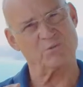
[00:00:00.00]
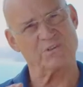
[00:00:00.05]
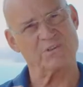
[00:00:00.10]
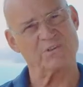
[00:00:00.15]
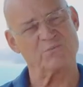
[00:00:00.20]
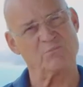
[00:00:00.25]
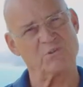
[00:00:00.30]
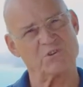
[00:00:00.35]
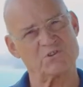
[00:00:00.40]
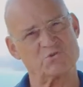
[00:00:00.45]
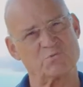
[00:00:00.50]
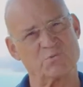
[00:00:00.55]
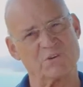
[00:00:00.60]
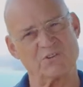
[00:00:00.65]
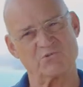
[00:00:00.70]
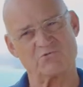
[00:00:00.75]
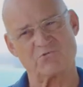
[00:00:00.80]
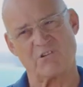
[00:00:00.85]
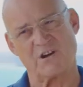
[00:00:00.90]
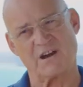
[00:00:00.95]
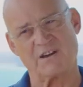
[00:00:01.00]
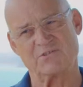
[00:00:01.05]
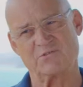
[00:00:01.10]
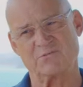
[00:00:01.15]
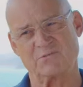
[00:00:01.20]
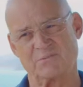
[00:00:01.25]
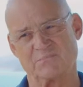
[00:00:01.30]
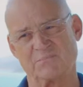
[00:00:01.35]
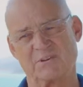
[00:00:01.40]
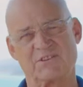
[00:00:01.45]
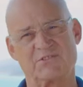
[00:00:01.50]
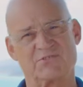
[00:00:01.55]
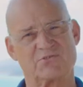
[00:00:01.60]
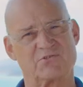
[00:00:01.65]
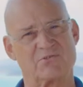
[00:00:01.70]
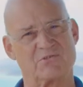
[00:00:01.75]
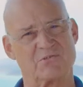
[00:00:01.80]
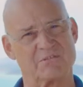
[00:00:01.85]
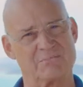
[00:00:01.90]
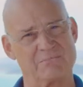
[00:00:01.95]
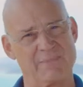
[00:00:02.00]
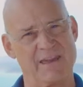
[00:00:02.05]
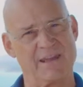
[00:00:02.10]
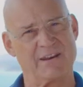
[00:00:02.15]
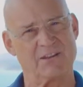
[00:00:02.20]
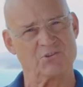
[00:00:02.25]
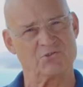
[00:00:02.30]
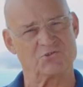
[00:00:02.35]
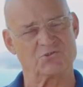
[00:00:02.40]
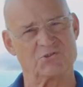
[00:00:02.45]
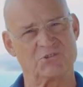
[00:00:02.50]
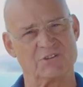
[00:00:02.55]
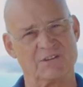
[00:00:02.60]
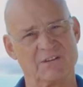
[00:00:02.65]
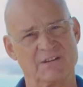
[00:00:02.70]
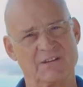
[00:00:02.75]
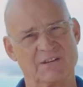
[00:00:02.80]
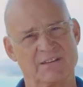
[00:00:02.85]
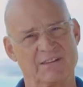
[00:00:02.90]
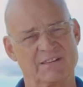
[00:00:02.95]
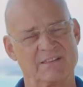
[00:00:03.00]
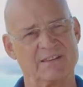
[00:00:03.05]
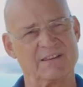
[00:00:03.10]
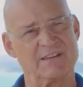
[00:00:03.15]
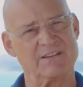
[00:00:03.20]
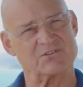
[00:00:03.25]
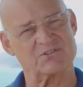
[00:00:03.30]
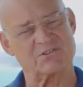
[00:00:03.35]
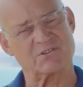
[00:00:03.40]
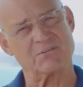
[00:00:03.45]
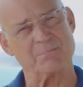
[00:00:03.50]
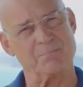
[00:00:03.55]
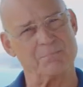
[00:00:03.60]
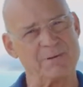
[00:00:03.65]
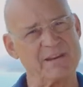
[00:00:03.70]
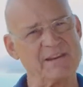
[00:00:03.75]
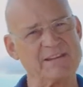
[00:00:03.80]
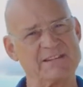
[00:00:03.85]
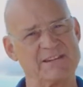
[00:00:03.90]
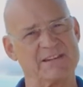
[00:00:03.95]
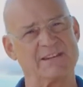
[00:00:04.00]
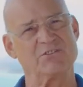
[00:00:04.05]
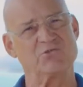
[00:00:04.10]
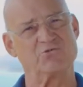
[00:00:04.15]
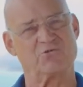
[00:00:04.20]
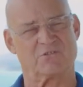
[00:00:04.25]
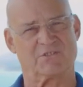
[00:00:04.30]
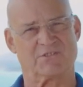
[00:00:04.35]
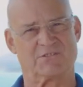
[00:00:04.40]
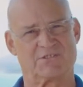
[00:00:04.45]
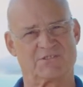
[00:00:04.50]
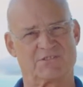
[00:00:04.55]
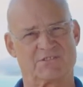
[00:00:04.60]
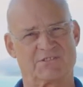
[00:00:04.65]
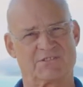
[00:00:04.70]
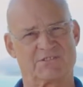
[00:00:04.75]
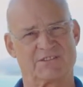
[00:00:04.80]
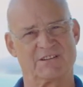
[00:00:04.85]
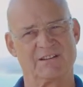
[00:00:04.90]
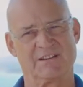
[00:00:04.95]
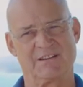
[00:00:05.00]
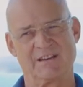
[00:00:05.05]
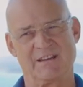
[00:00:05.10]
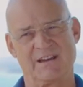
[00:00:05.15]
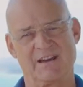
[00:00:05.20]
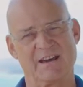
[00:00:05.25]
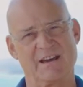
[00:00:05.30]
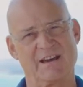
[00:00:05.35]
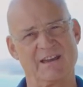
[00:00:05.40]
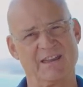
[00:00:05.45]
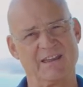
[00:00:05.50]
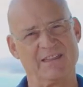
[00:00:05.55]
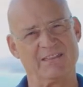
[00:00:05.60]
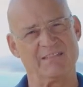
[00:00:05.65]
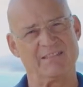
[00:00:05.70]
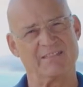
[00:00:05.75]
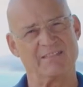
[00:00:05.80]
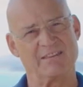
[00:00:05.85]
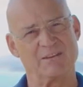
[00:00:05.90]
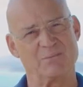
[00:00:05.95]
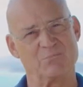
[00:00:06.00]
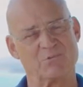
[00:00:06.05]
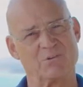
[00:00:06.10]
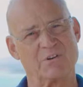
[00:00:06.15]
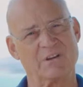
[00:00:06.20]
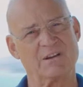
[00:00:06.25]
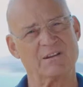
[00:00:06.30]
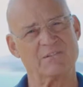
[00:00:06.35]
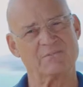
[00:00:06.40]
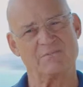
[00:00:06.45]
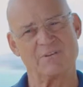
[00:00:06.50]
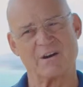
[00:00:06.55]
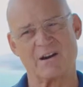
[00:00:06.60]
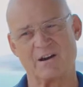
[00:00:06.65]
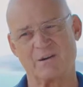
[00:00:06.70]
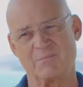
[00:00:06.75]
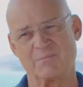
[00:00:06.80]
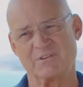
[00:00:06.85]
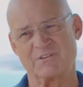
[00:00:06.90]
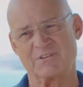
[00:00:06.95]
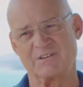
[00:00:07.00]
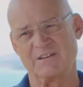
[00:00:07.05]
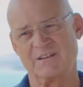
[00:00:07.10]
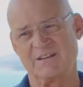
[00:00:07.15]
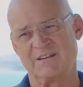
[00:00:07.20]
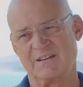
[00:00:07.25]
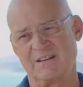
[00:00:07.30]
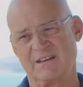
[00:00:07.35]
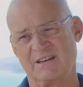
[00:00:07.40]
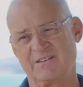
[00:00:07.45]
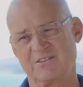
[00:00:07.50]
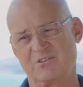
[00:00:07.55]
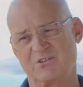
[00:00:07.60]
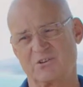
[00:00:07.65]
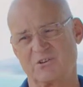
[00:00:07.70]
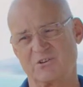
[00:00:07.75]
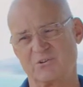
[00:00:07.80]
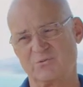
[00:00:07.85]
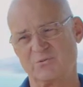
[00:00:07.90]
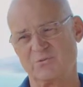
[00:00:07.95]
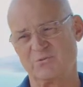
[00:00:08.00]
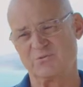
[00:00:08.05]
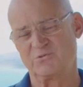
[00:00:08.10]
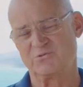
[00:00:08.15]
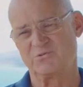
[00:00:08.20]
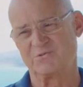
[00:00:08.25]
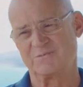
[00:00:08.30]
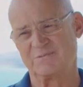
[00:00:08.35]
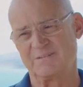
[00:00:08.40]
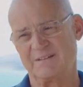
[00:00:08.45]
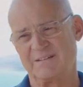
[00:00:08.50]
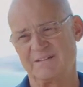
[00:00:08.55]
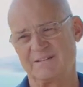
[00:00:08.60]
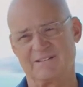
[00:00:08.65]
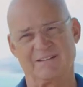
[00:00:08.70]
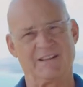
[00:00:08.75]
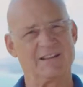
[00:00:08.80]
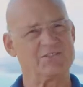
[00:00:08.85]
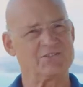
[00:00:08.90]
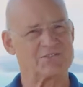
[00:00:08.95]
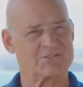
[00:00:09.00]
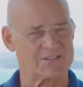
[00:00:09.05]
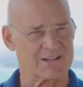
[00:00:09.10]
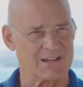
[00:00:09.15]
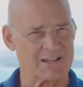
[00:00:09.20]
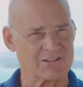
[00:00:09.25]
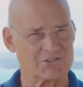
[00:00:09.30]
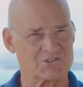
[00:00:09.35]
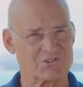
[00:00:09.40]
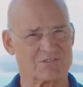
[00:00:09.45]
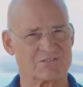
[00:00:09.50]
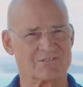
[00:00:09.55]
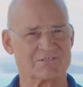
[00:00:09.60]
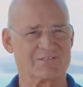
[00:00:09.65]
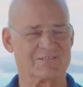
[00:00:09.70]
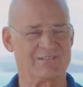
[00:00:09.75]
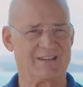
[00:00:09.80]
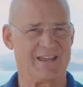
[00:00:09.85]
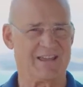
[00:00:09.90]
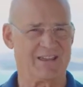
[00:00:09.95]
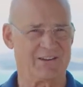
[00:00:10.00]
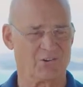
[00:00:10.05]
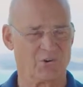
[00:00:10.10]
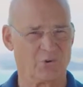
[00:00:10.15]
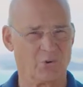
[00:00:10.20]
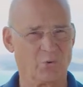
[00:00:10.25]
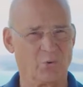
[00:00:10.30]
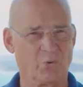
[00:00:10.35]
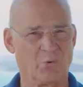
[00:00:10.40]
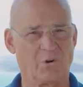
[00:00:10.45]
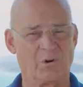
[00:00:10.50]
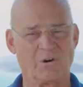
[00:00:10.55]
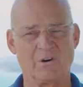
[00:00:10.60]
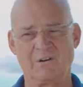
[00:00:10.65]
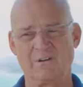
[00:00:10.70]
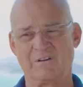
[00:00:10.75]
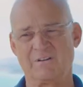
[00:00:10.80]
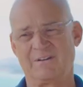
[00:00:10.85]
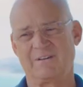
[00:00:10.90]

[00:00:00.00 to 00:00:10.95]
within which we try to administer and manage these competing interests in the marine environment include legislation and law